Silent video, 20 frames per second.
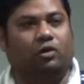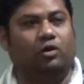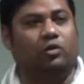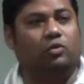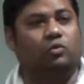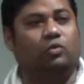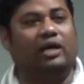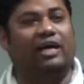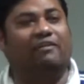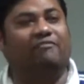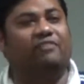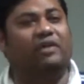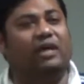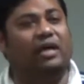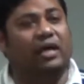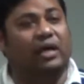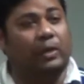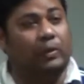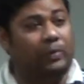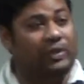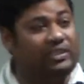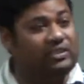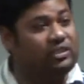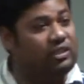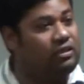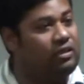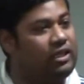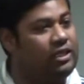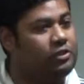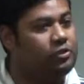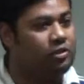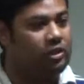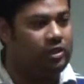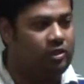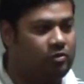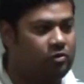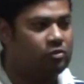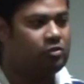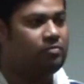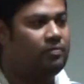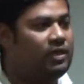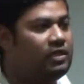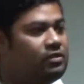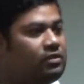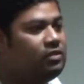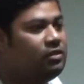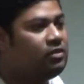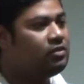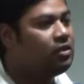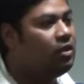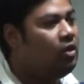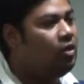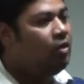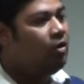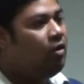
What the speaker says: or who have recently joined Toastmasters,